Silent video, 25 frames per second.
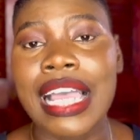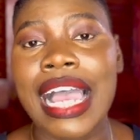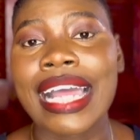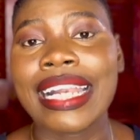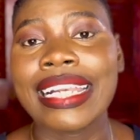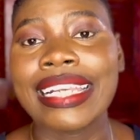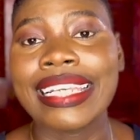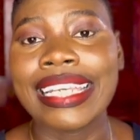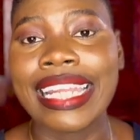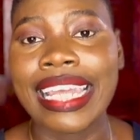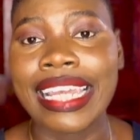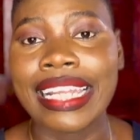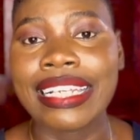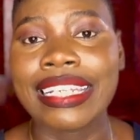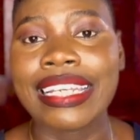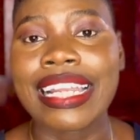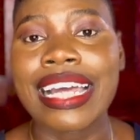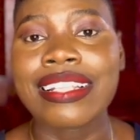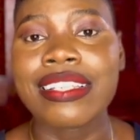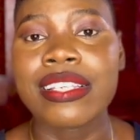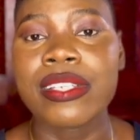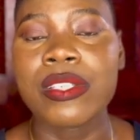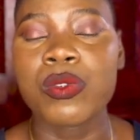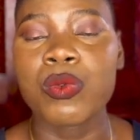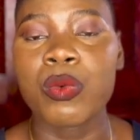and then
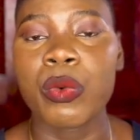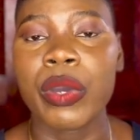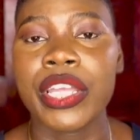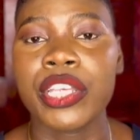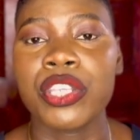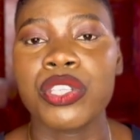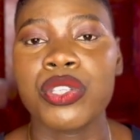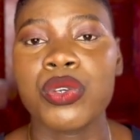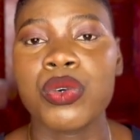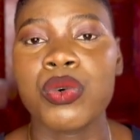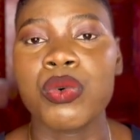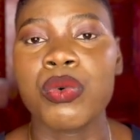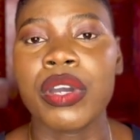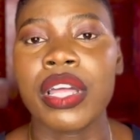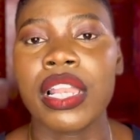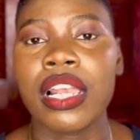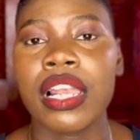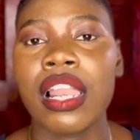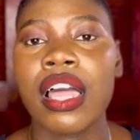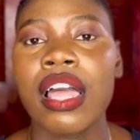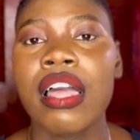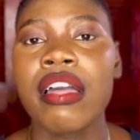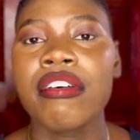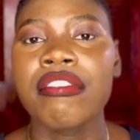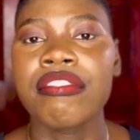that is when you will
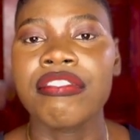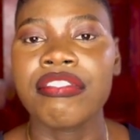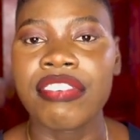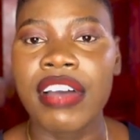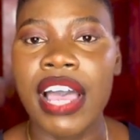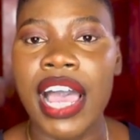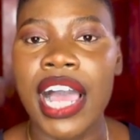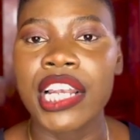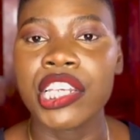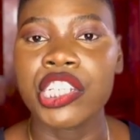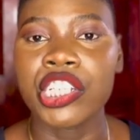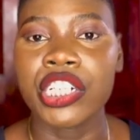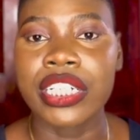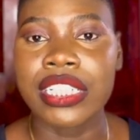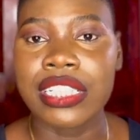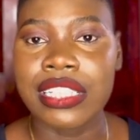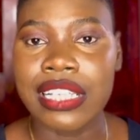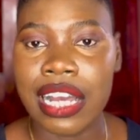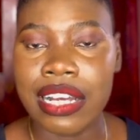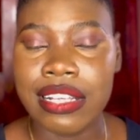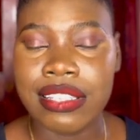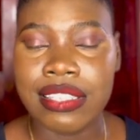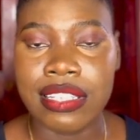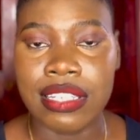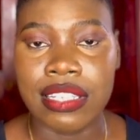file your
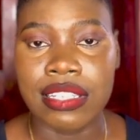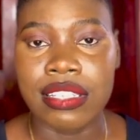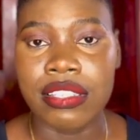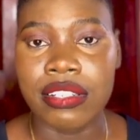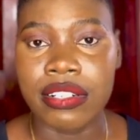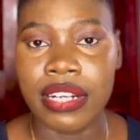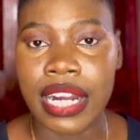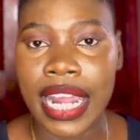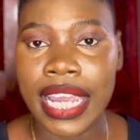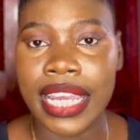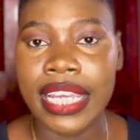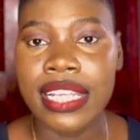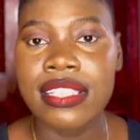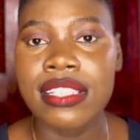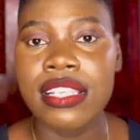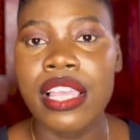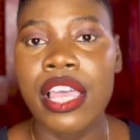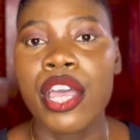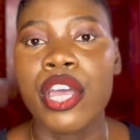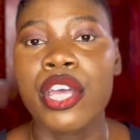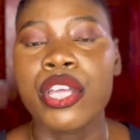taxes, right?